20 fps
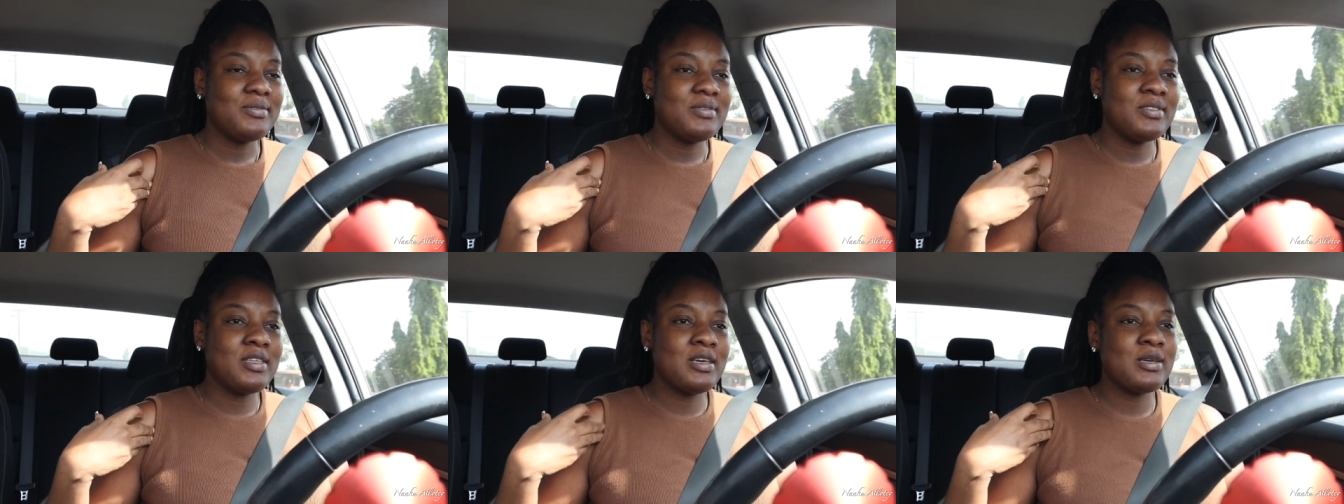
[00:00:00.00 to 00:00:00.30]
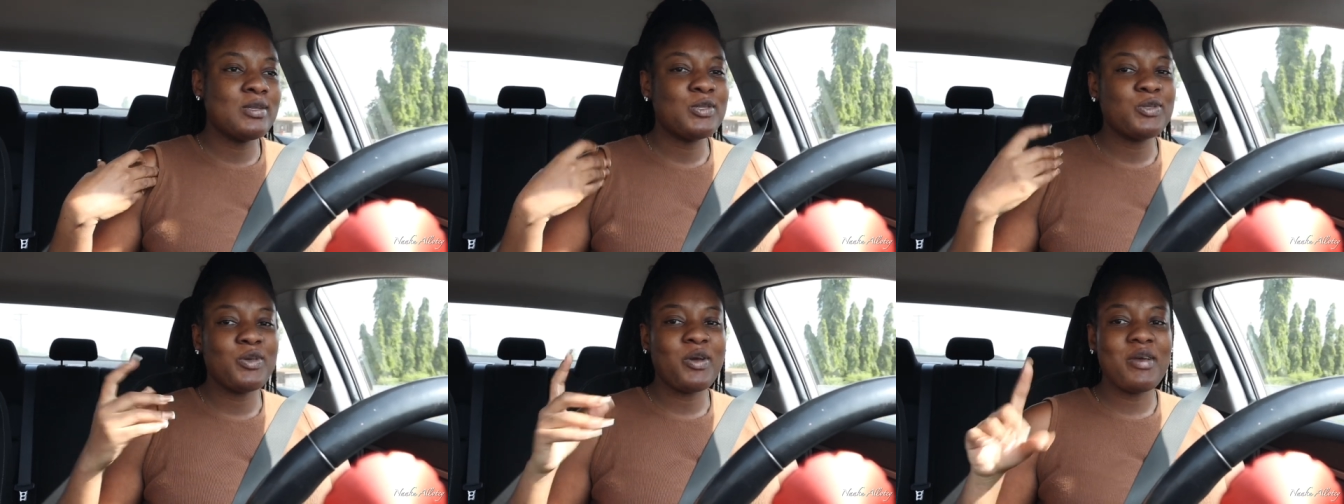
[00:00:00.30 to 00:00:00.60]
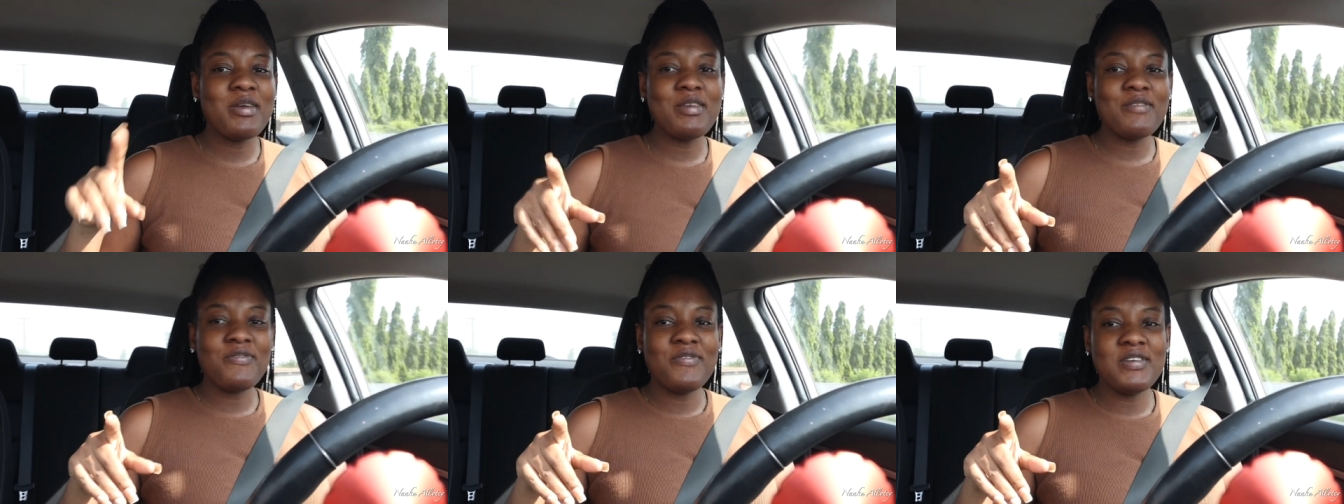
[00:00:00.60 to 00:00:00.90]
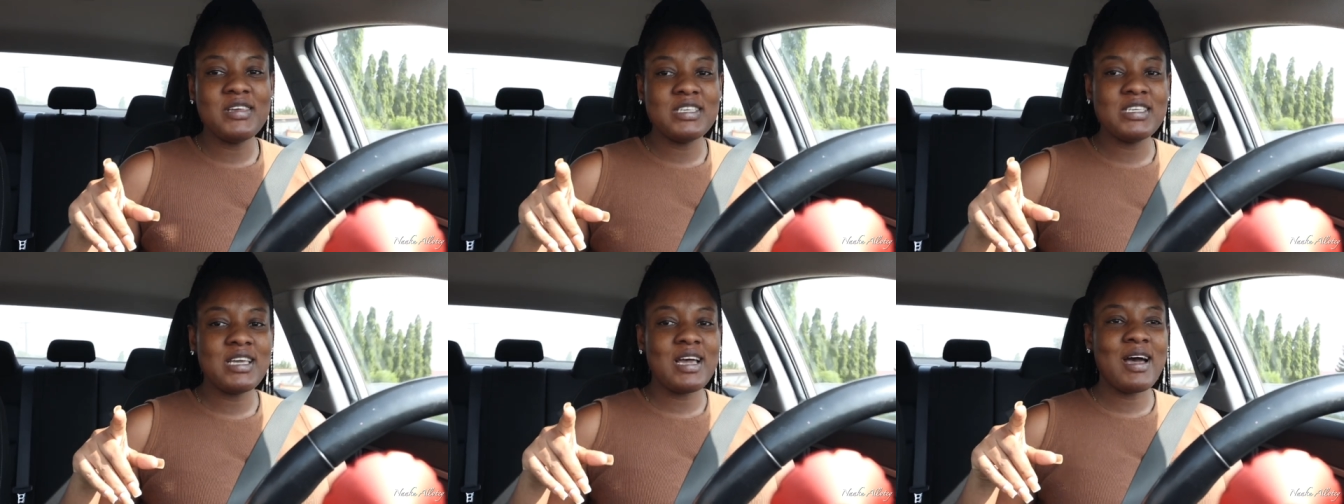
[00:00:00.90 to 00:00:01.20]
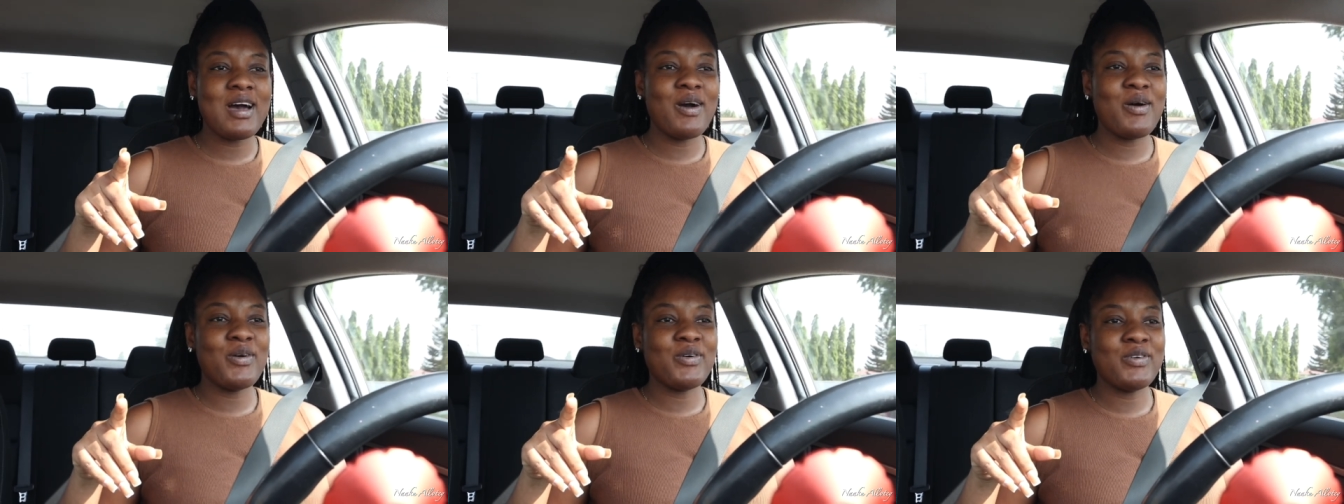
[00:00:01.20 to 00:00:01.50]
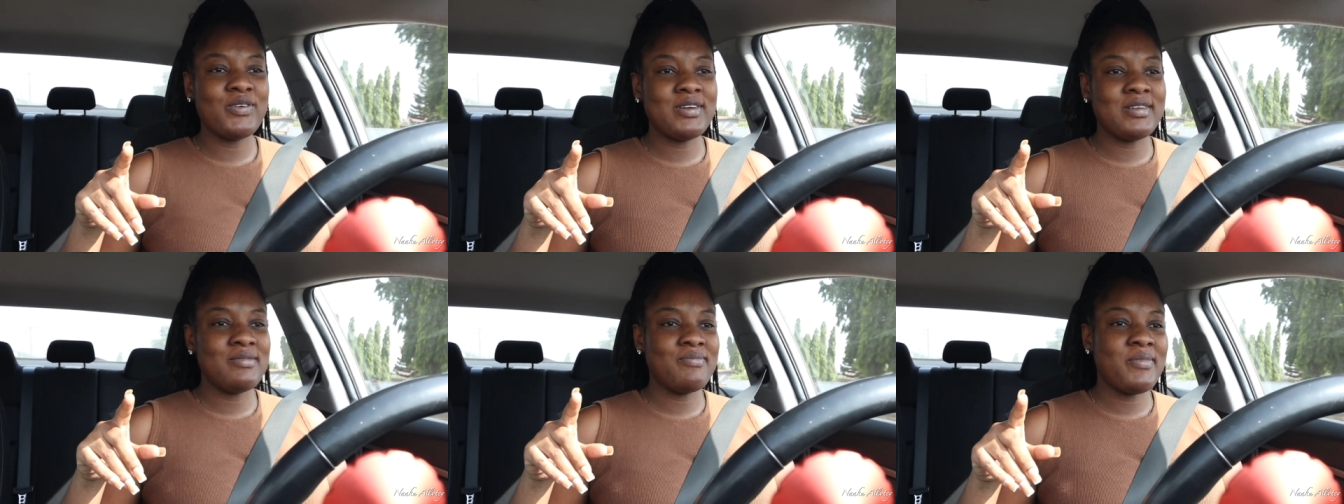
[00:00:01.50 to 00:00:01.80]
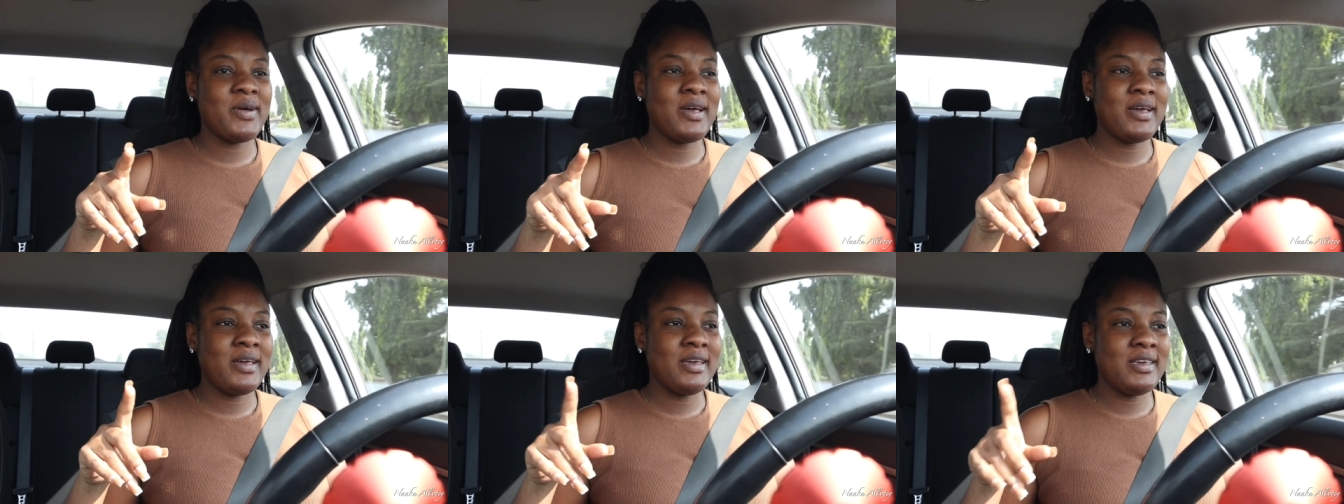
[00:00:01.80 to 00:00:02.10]
the story feature on
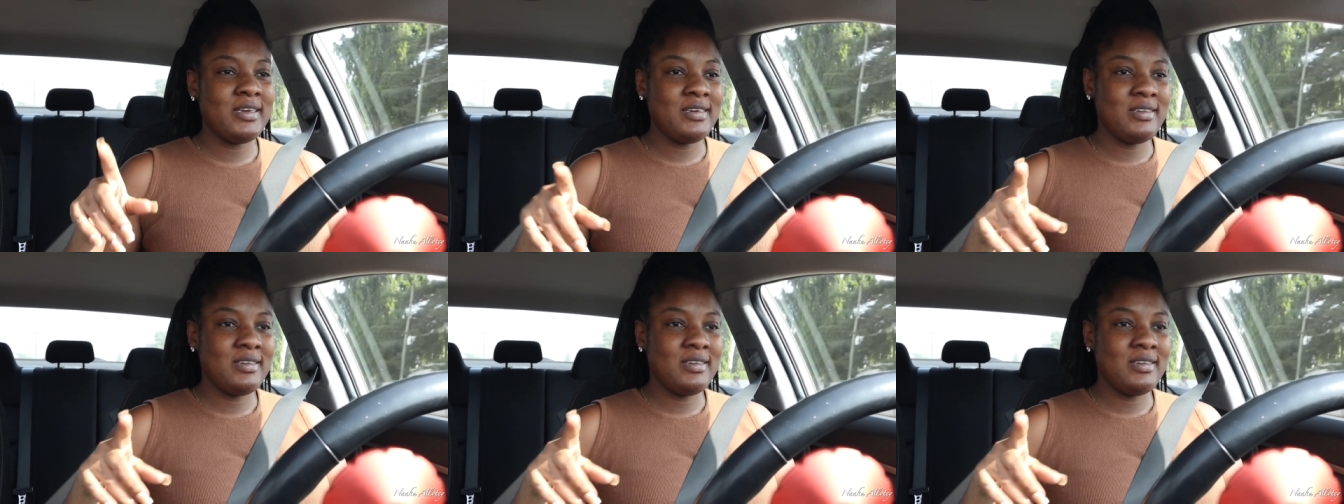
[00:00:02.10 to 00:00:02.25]
my